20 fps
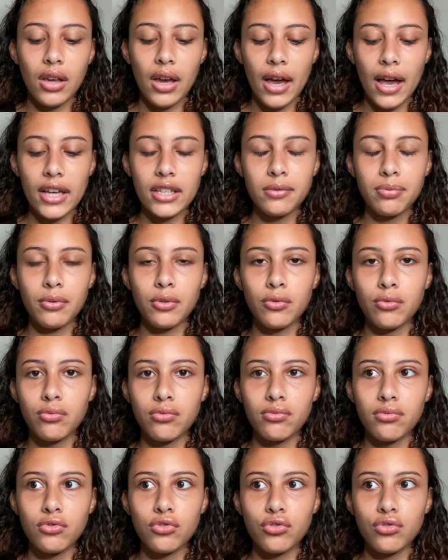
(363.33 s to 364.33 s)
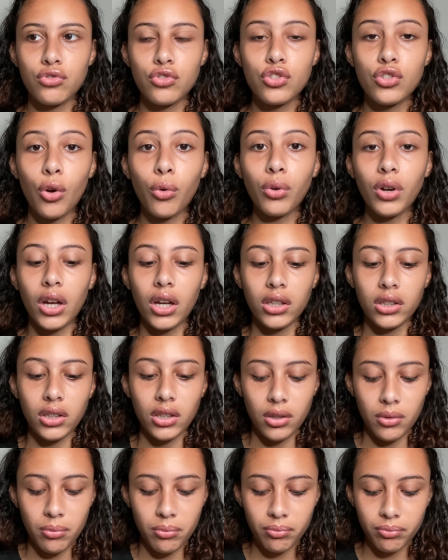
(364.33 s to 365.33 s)
I spilled soda on
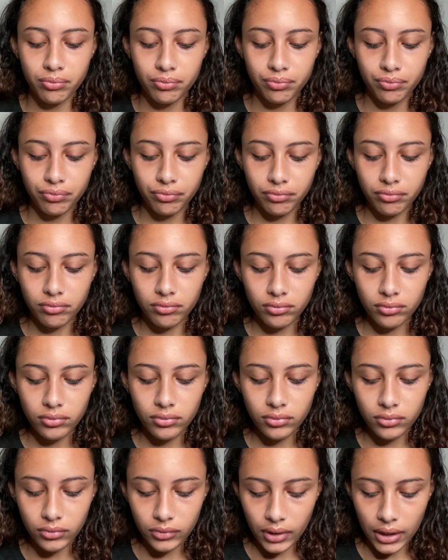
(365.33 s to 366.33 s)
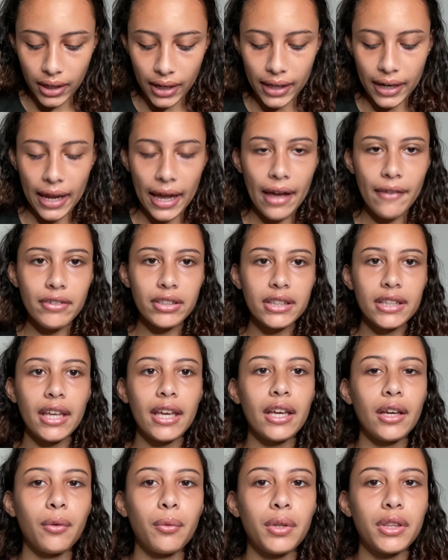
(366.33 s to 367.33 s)
them. And I have a
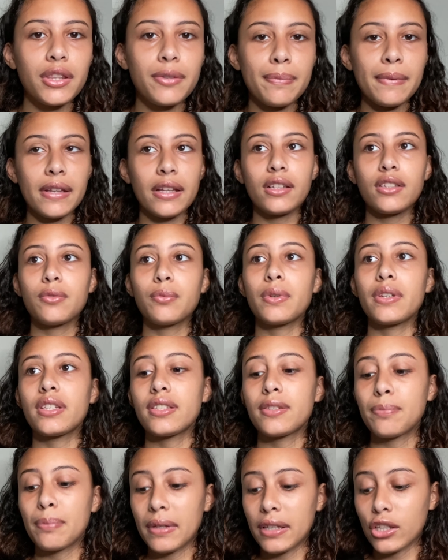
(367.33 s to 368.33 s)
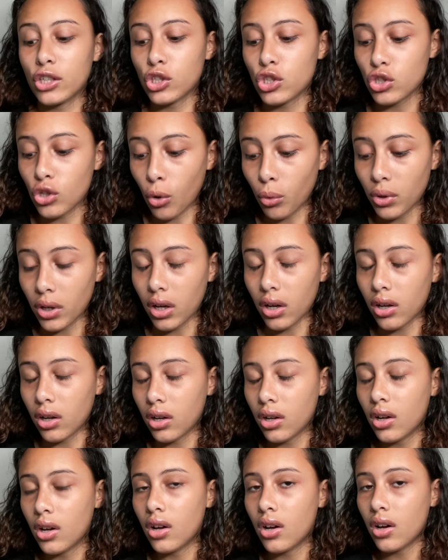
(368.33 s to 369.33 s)
thing with, with spilling soda
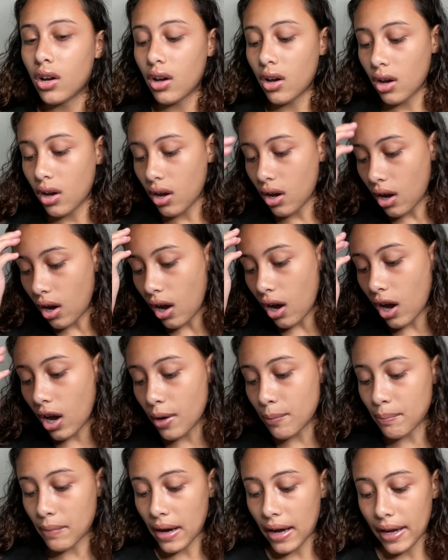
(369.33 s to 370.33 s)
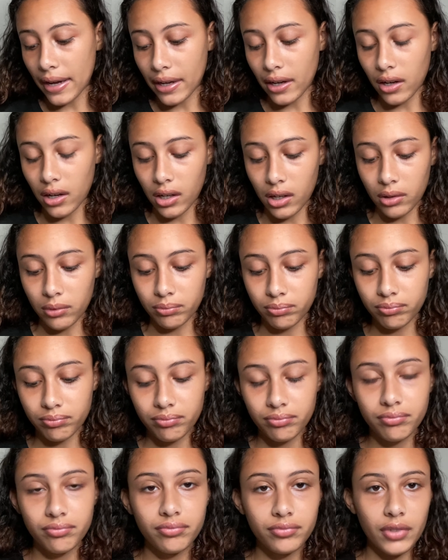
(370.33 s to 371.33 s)
on my, um,
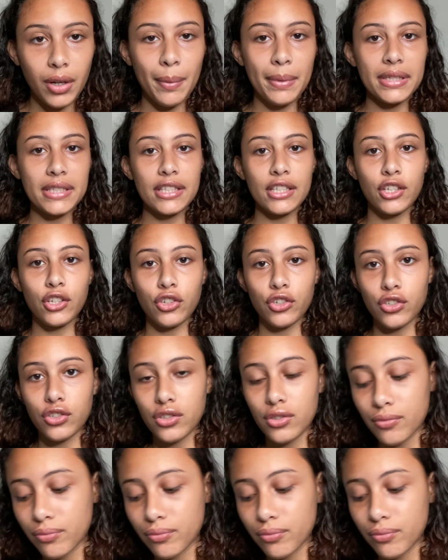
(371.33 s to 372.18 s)
on my sneakers.